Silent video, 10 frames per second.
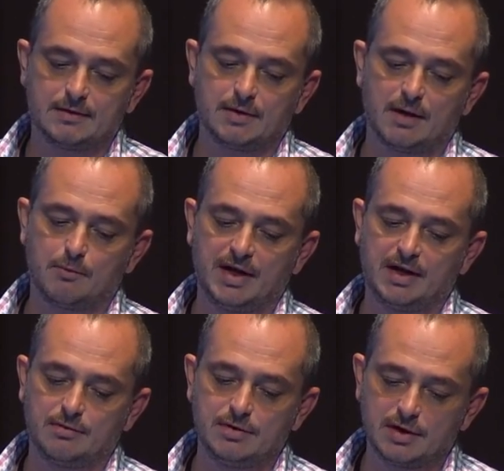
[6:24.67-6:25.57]
We
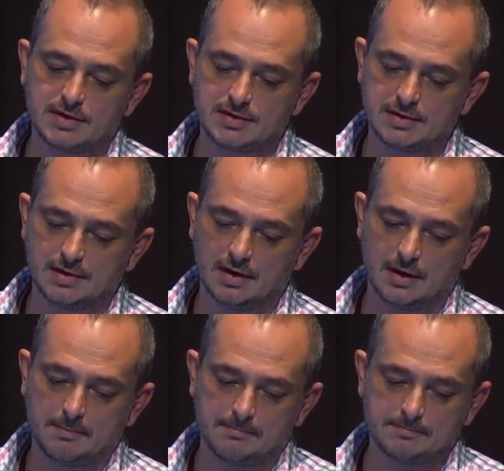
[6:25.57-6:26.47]
could not
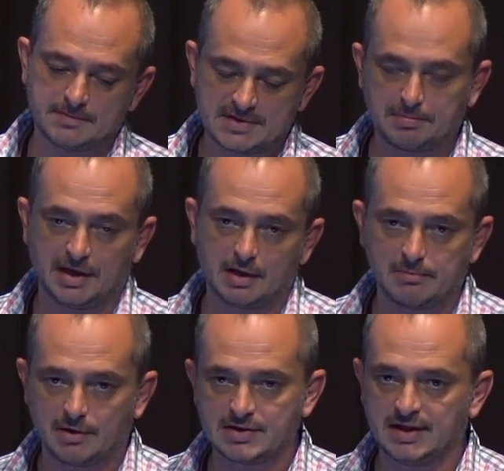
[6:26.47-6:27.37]
speak
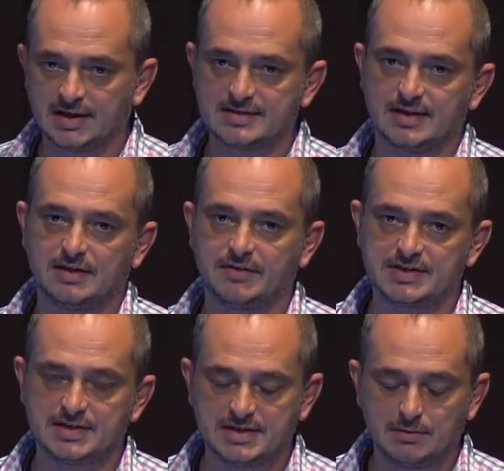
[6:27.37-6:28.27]
about NK cell
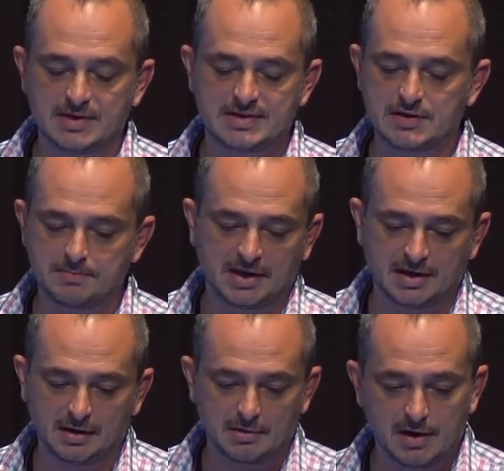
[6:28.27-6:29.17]
diversity without
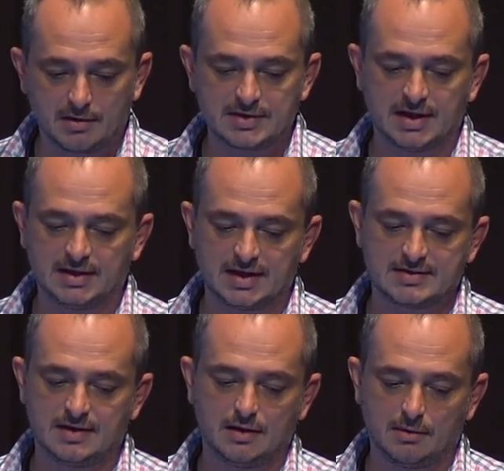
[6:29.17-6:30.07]
speaking about NK
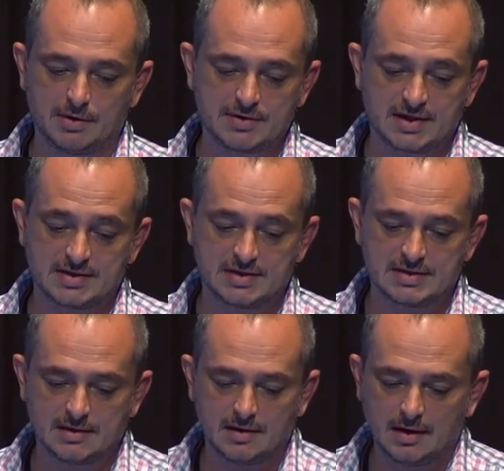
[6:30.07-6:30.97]
cell homeostasis.
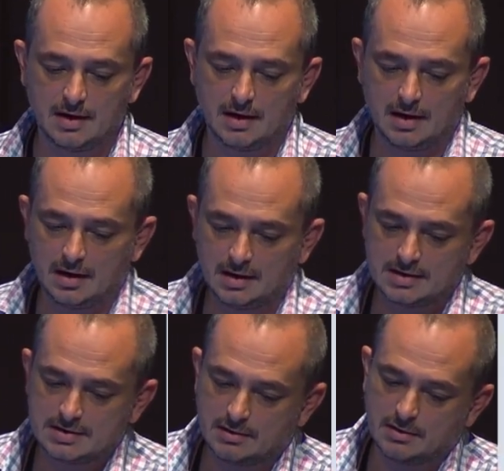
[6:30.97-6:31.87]

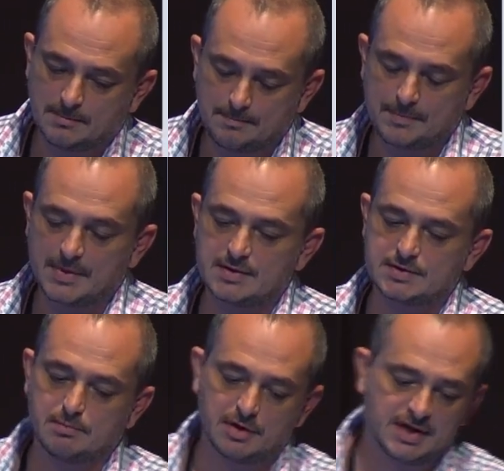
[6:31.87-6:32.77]
So the
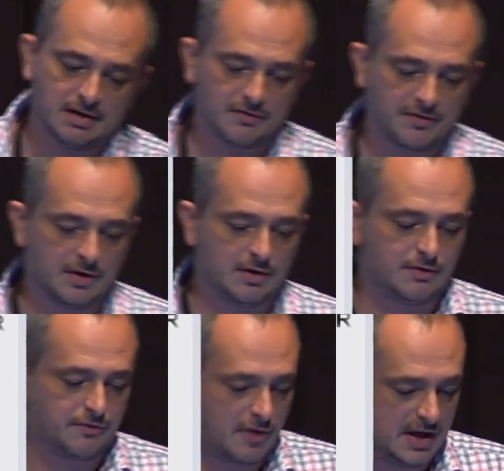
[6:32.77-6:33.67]
model
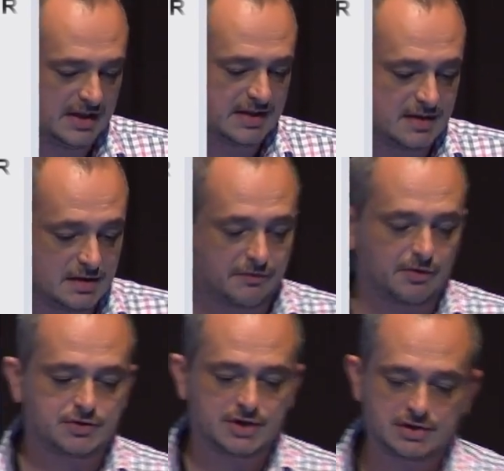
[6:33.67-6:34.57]
for NK cell
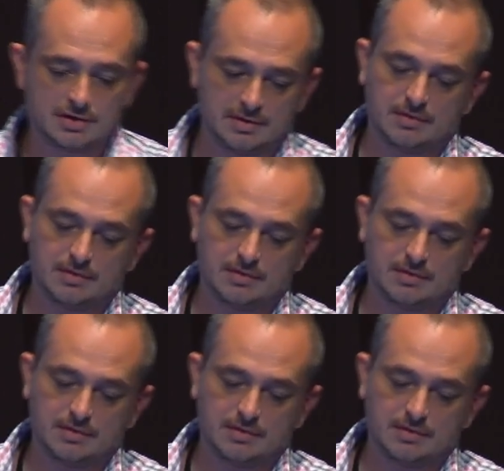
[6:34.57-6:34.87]
differentiation